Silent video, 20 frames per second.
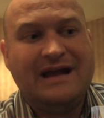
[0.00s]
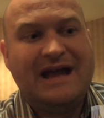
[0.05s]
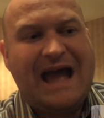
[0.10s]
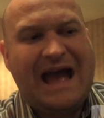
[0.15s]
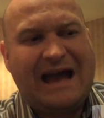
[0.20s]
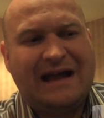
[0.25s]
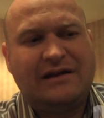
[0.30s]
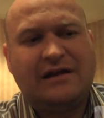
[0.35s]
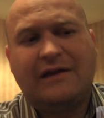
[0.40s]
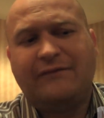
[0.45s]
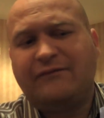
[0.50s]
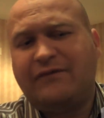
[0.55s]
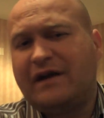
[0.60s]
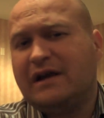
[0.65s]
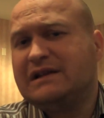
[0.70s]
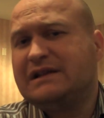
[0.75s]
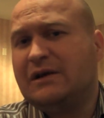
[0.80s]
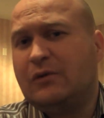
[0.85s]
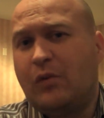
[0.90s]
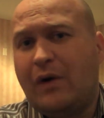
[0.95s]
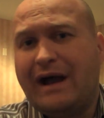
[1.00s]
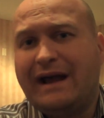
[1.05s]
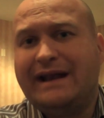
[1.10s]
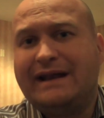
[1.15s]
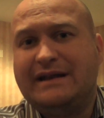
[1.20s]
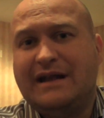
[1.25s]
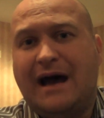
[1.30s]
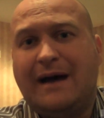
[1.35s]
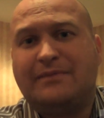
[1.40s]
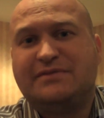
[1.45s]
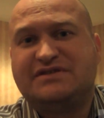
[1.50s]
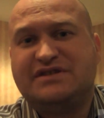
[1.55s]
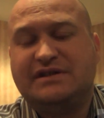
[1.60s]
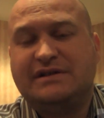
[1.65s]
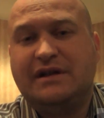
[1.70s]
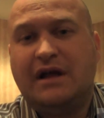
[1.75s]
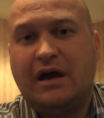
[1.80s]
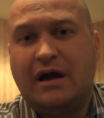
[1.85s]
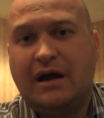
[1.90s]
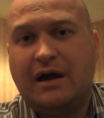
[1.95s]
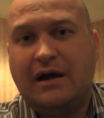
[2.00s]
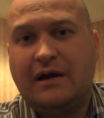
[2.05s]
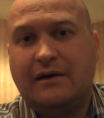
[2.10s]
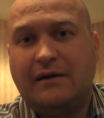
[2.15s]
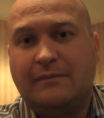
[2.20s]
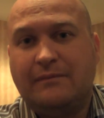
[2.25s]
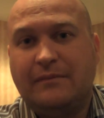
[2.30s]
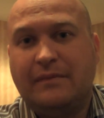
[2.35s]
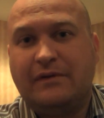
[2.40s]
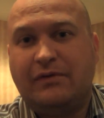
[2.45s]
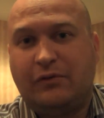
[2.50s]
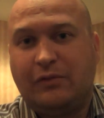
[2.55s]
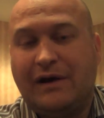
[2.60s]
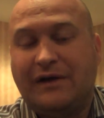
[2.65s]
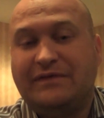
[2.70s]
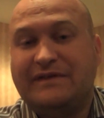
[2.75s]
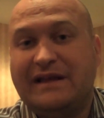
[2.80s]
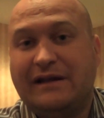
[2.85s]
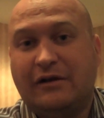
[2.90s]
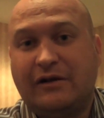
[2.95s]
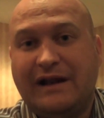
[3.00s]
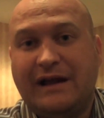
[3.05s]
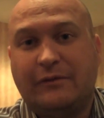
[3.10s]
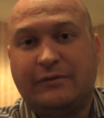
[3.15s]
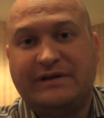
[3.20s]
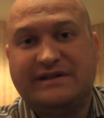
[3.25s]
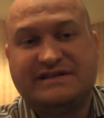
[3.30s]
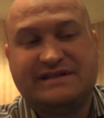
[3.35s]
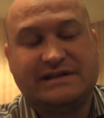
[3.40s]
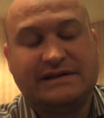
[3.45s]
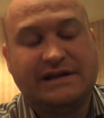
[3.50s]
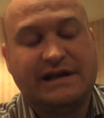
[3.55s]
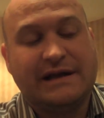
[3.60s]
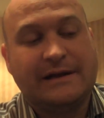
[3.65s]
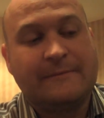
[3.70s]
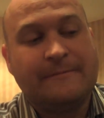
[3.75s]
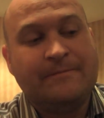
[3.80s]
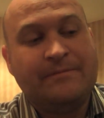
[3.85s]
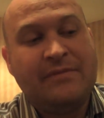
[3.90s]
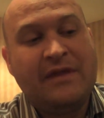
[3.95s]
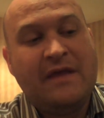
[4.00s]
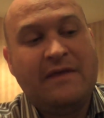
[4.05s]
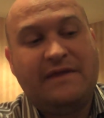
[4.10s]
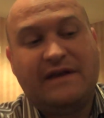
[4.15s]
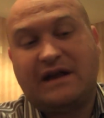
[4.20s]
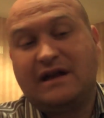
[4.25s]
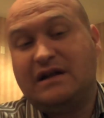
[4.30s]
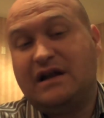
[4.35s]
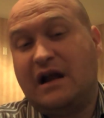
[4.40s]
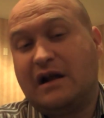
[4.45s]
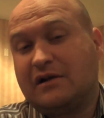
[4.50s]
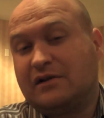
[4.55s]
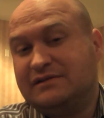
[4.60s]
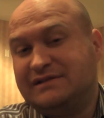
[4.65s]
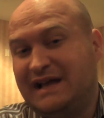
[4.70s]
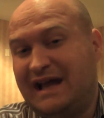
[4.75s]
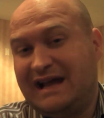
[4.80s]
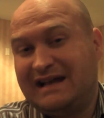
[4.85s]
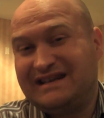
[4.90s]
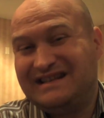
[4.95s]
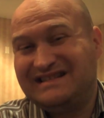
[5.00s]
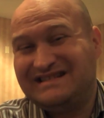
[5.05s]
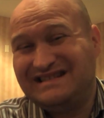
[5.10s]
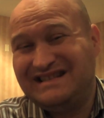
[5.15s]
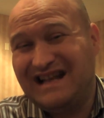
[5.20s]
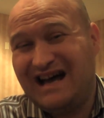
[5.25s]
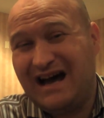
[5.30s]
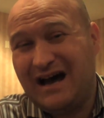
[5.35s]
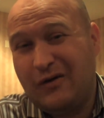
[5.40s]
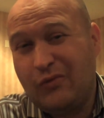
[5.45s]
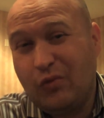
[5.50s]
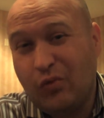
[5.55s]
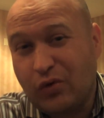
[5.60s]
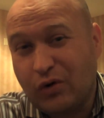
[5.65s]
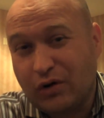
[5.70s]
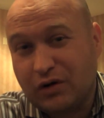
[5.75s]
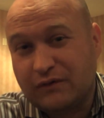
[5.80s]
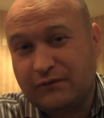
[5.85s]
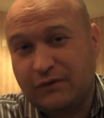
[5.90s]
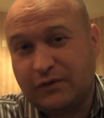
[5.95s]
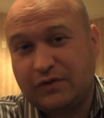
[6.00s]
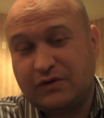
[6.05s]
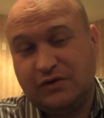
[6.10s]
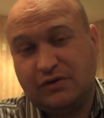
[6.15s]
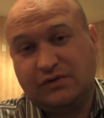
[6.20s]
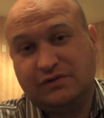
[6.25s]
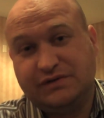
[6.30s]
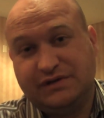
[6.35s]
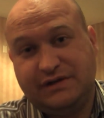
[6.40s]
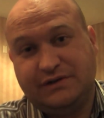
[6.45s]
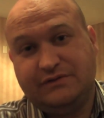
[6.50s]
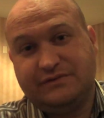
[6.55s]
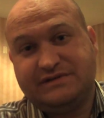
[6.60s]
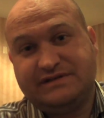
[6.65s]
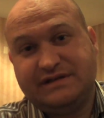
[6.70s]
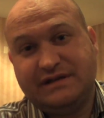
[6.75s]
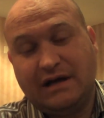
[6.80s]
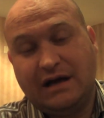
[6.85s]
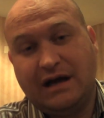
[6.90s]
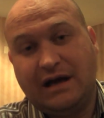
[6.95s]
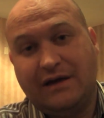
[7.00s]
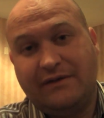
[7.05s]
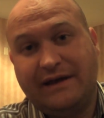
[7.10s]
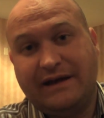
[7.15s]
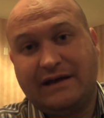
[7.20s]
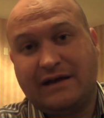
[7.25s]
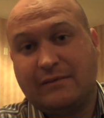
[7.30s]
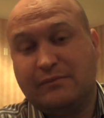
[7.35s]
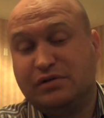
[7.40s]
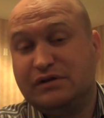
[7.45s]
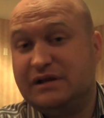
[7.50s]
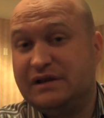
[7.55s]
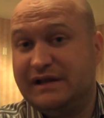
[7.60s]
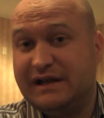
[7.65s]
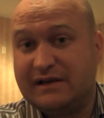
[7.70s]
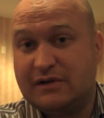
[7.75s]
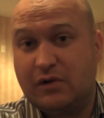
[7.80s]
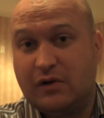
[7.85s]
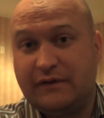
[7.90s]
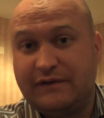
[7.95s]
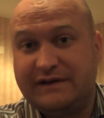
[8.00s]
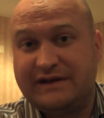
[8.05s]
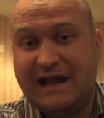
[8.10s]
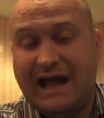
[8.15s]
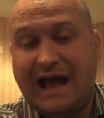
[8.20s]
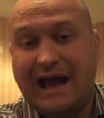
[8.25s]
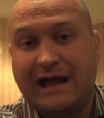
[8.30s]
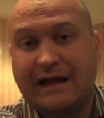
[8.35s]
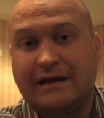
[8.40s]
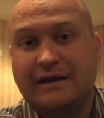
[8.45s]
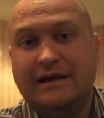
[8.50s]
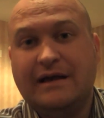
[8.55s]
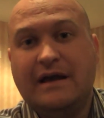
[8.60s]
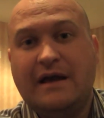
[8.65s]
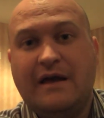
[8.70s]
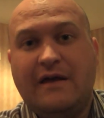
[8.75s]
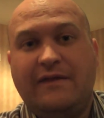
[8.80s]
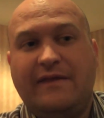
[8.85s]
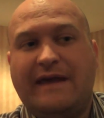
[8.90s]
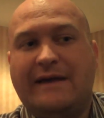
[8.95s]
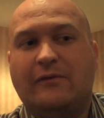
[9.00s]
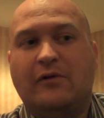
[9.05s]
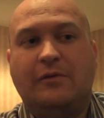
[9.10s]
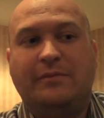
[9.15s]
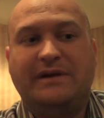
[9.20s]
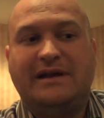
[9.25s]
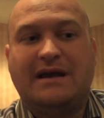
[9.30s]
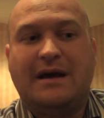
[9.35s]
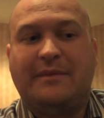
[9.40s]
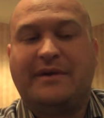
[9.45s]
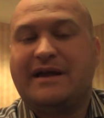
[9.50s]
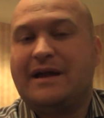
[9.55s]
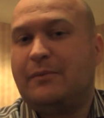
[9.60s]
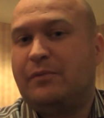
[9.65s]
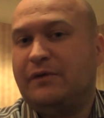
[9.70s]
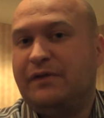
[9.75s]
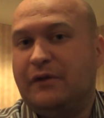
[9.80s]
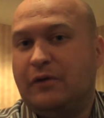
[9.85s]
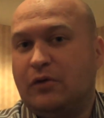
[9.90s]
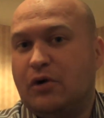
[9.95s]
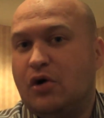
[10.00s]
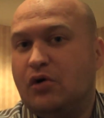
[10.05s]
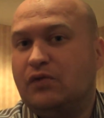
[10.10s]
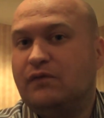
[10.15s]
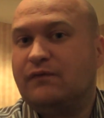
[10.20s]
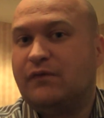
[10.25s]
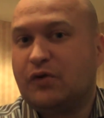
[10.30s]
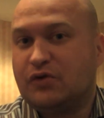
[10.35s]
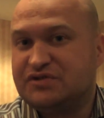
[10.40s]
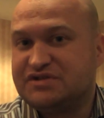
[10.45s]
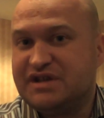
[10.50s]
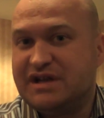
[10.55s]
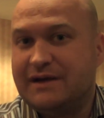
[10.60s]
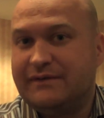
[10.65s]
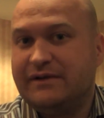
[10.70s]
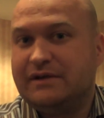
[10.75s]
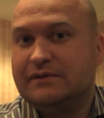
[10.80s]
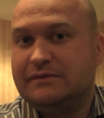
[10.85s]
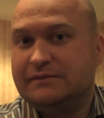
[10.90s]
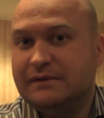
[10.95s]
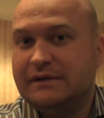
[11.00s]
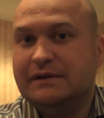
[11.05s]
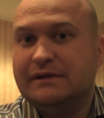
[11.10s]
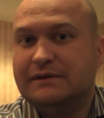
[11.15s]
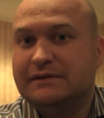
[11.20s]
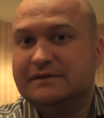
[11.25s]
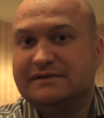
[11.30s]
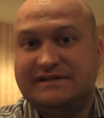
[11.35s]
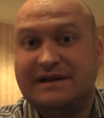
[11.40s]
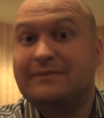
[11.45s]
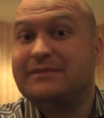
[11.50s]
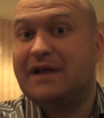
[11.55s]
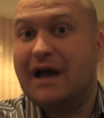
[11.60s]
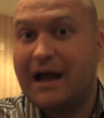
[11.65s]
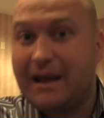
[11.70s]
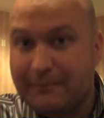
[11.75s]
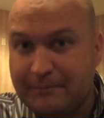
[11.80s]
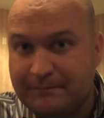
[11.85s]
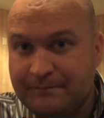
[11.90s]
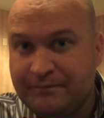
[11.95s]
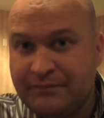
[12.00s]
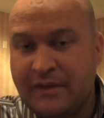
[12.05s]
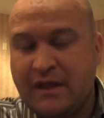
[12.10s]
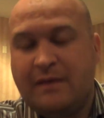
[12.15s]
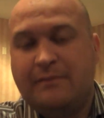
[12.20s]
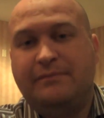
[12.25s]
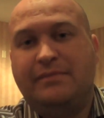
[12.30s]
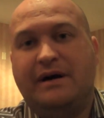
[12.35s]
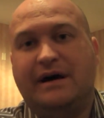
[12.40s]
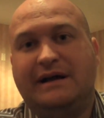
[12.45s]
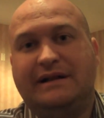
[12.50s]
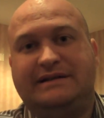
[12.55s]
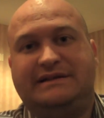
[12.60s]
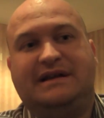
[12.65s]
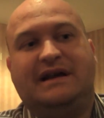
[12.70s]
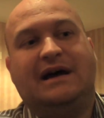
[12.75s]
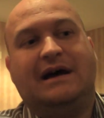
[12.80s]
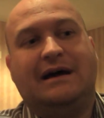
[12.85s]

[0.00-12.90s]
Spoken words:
had a fairly wide adoption throughout the internet recently, the canonical tag does not work for Google News. They completely ignore the tag. They will be coming up with their own version of it sometime, but